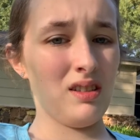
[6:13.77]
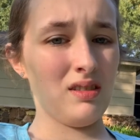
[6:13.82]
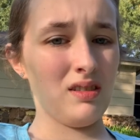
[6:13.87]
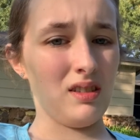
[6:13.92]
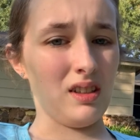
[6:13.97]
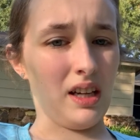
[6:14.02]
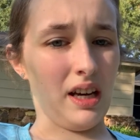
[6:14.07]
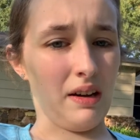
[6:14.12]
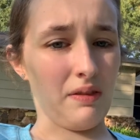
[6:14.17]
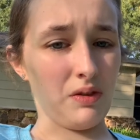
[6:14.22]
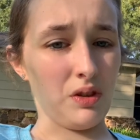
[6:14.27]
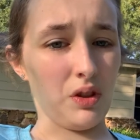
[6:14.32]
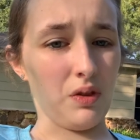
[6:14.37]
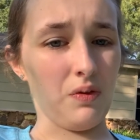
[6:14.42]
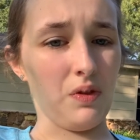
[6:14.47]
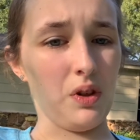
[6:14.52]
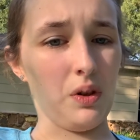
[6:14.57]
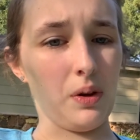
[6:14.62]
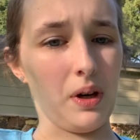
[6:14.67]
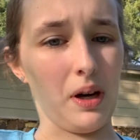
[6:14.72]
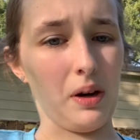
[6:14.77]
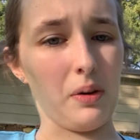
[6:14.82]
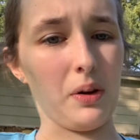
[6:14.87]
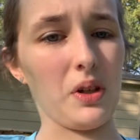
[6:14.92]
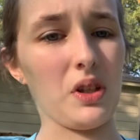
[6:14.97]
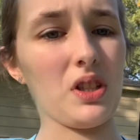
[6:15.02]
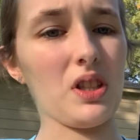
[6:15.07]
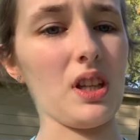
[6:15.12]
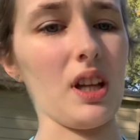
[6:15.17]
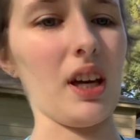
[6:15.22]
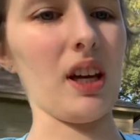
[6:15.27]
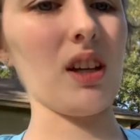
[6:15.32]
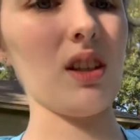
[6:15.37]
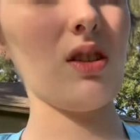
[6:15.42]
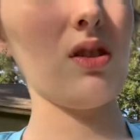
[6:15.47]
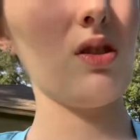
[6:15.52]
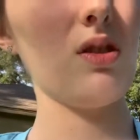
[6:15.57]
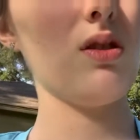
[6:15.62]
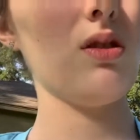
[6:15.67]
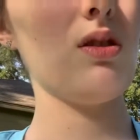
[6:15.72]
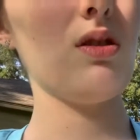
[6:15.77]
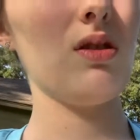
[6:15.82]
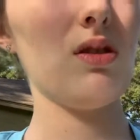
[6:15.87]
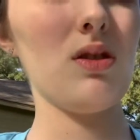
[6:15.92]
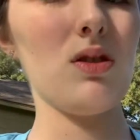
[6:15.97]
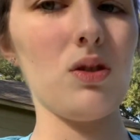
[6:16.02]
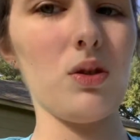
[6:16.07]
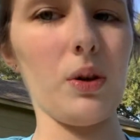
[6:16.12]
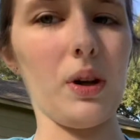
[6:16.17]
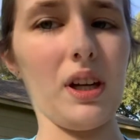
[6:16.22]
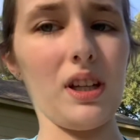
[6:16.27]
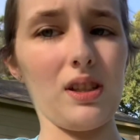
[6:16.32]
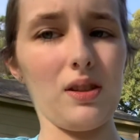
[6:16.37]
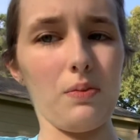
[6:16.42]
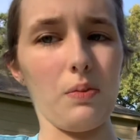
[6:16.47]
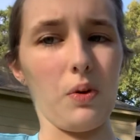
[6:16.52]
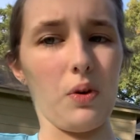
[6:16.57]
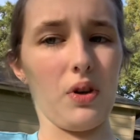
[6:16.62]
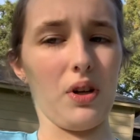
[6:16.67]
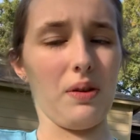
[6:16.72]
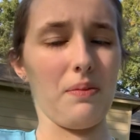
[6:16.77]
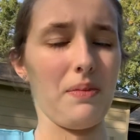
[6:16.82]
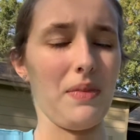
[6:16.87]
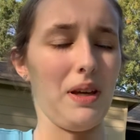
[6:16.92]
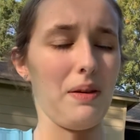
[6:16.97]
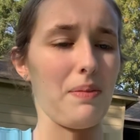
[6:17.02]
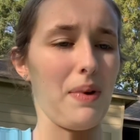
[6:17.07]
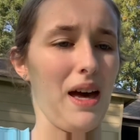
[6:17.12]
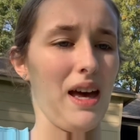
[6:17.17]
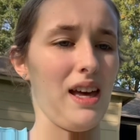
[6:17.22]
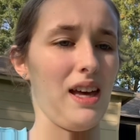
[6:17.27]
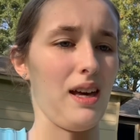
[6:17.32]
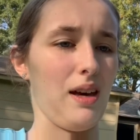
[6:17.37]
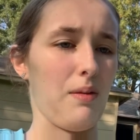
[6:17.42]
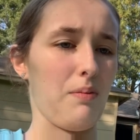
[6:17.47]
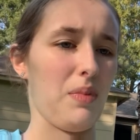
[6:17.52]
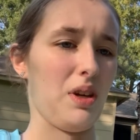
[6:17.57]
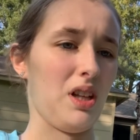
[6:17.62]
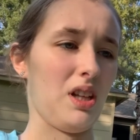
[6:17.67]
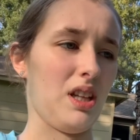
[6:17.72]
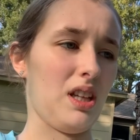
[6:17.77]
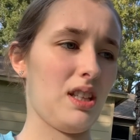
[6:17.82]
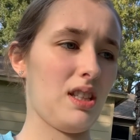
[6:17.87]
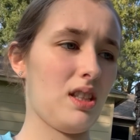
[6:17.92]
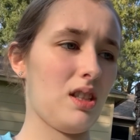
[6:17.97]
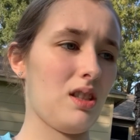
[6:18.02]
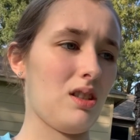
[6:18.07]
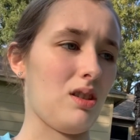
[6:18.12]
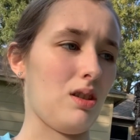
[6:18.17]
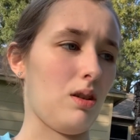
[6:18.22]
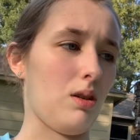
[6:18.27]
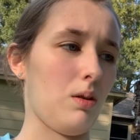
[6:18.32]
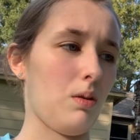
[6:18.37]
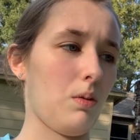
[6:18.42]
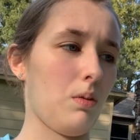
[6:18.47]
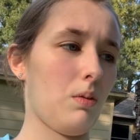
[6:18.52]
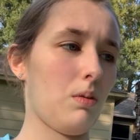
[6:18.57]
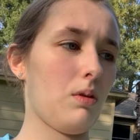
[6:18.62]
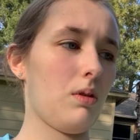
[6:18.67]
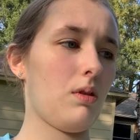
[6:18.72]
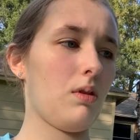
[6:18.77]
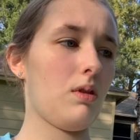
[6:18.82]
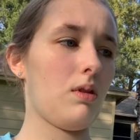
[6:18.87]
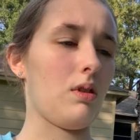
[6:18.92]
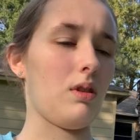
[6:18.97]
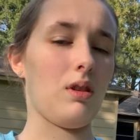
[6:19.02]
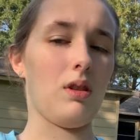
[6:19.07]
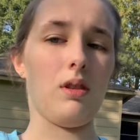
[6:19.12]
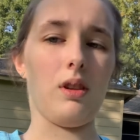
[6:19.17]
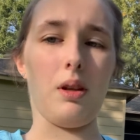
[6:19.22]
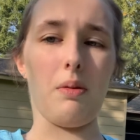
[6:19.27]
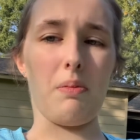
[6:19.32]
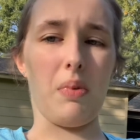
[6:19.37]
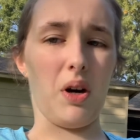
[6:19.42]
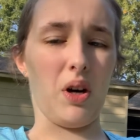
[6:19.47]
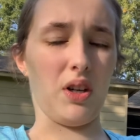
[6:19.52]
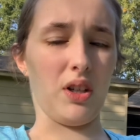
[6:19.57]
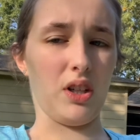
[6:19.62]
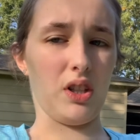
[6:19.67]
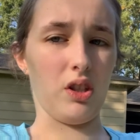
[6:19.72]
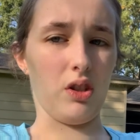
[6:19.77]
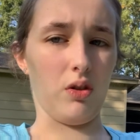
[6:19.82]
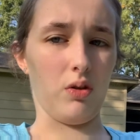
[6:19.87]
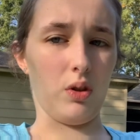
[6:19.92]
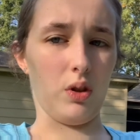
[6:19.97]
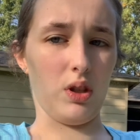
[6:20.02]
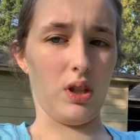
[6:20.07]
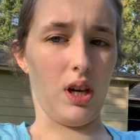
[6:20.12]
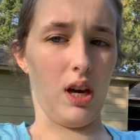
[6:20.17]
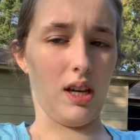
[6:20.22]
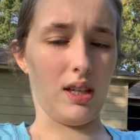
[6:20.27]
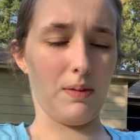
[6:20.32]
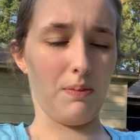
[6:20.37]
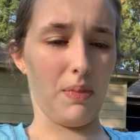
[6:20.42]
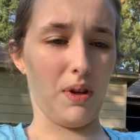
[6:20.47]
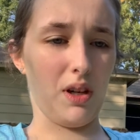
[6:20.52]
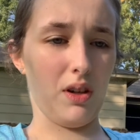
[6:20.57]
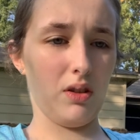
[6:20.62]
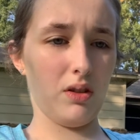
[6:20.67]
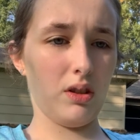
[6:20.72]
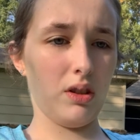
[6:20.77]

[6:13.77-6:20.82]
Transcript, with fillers: after a few hours they transported me by ambulance to Le Bonheur Children's Hospital